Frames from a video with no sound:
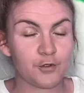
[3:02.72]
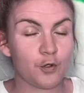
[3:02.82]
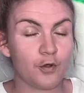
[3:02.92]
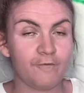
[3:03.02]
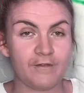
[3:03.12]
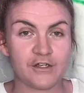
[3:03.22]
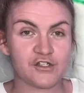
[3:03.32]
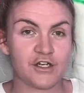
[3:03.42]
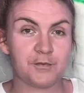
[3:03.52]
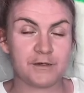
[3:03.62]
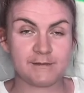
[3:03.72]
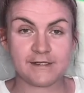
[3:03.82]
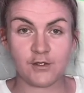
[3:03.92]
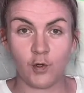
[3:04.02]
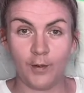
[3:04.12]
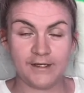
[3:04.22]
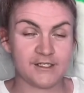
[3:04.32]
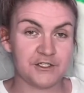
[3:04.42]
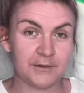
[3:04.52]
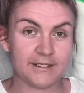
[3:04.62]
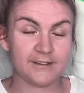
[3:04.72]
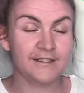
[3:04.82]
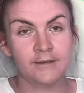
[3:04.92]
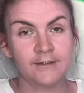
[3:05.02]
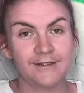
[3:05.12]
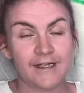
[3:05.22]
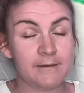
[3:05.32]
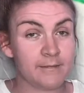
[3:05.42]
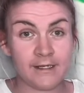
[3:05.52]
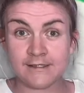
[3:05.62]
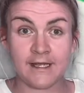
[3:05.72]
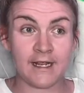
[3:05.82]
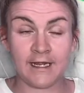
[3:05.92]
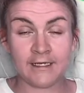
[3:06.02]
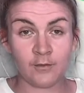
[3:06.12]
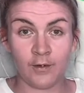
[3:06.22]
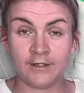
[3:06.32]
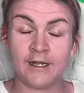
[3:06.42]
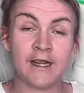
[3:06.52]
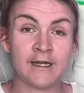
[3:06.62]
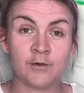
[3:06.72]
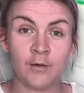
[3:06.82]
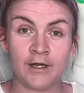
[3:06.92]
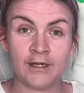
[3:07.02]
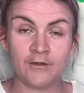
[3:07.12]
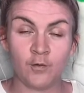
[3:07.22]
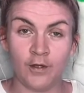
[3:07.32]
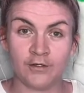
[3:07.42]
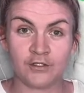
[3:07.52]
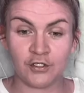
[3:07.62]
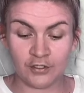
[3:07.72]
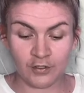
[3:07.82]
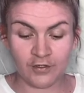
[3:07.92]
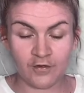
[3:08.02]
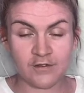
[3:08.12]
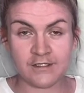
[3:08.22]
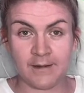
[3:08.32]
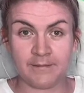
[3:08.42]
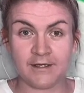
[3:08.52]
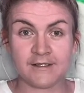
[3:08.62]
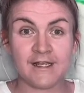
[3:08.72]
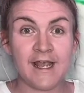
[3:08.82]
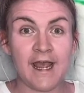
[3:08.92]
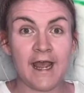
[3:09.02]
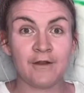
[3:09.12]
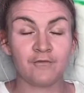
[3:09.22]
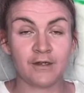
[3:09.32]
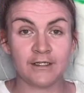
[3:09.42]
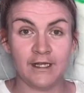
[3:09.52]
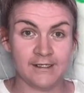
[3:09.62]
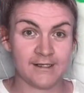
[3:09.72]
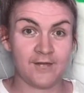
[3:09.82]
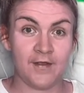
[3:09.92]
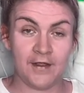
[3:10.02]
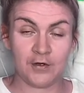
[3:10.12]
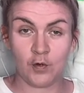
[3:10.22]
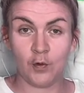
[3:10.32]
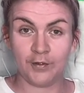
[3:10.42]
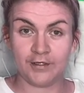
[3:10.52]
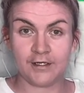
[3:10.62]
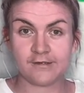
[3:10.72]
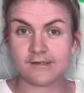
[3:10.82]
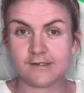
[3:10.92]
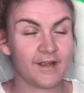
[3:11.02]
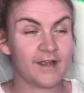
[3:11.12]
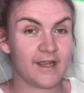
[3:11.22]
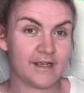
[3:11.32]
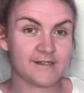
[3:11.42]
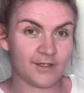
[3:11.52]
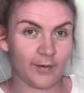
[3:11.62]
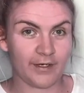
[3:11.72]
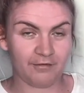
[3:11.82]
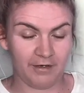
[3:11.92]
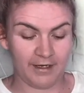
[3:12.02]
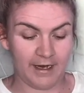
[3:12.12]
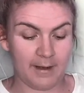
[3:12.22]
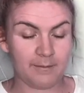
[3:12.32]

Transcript: convention and we must always do it. It means that anyone, anywhere in the world could look at those numbers and realize that they are coordinates. Here's a quick recap.